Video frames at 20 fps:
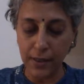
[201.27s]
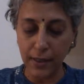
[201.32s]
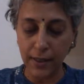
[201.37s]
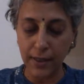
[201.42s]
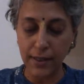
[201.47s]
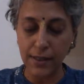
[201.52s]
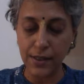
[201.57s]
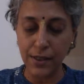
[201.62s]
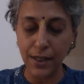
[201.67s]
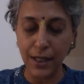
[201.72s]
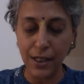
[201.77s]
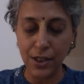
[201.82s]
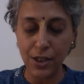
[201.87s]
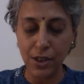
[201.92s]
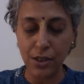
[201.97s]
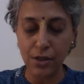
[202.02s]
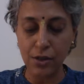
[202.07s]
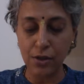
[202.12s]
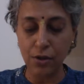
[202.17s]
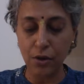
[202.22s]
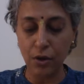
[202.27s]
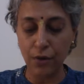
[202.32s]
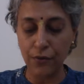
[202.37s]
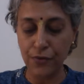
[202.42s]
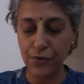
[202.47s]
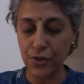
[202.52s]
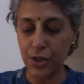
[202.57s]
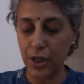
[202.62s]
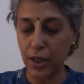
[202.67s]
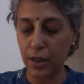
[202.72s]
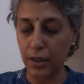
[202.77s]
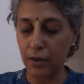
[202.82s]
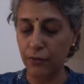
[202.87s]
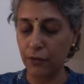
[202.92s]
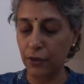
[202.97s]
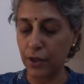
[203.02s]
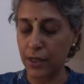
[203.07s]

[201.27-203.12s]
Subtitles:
there is nature's law of struggle for